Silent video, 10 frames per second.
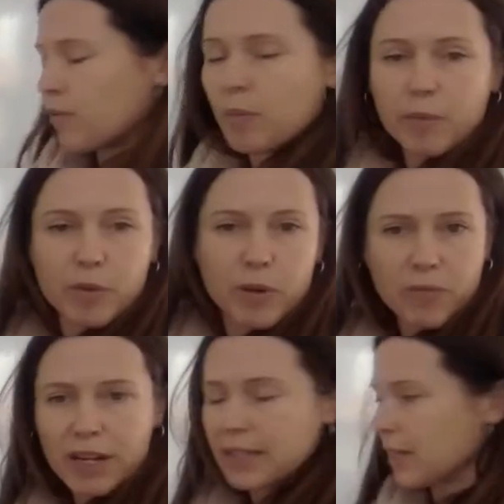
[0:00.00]
Remember, we
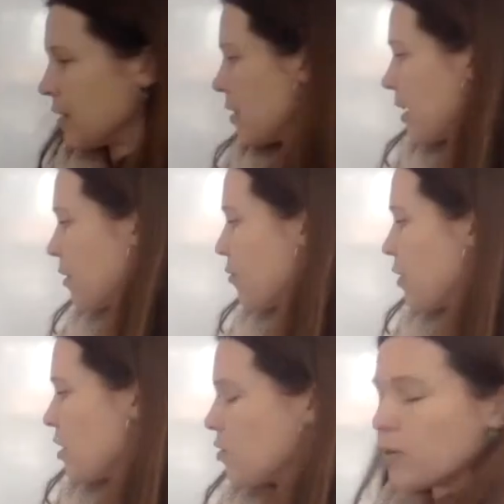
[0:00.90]
reasoned that if we
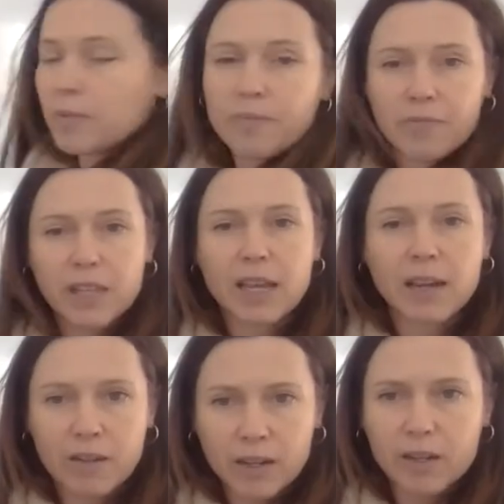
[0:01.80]
knew the
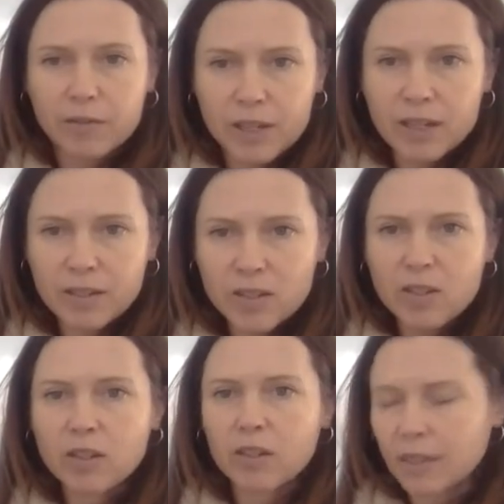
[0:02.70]
area of the inner
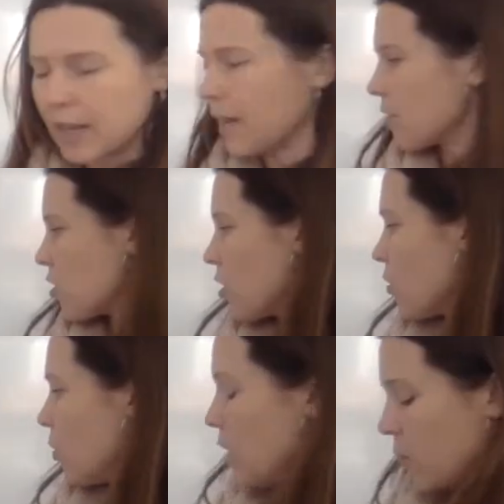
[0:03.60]
circle and the outer
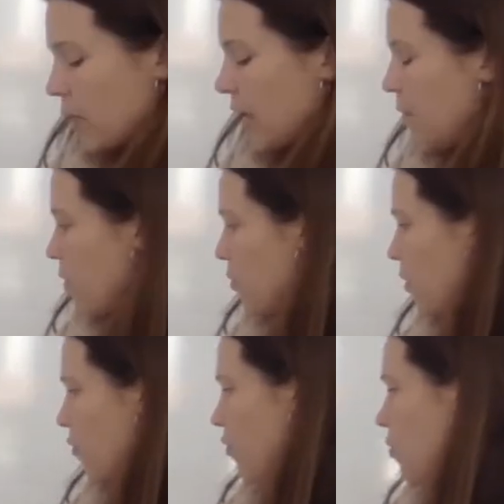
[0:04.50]
circle, we came up with a
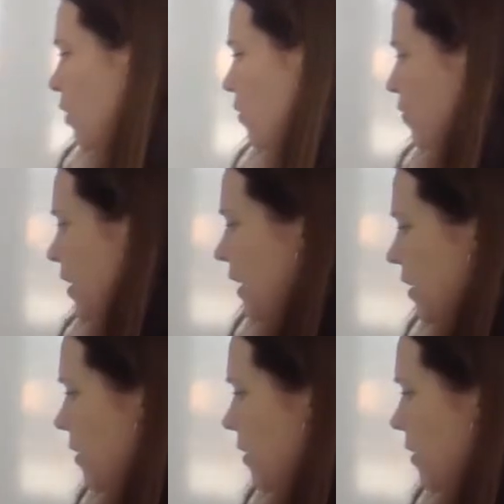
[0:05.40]
formula for that.